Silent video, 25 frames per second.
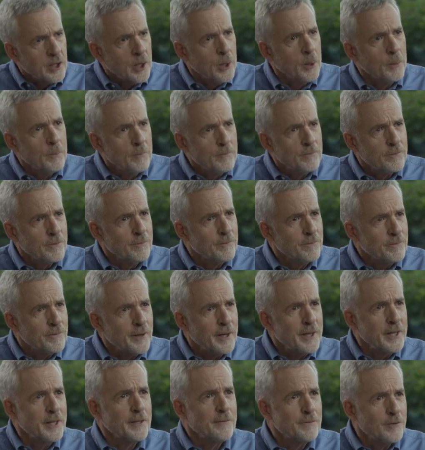come from
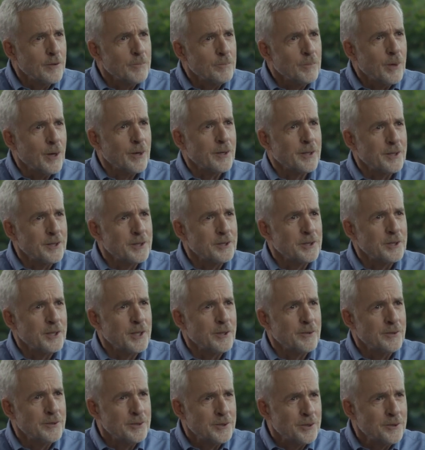fighting for market
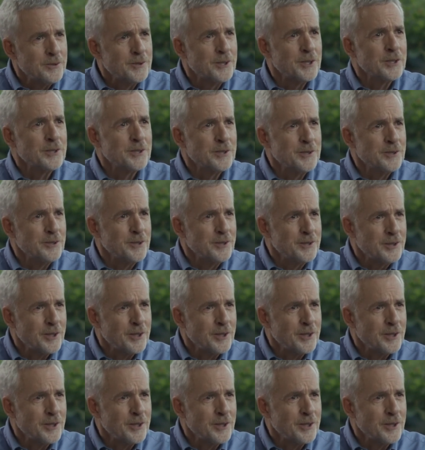share in traditional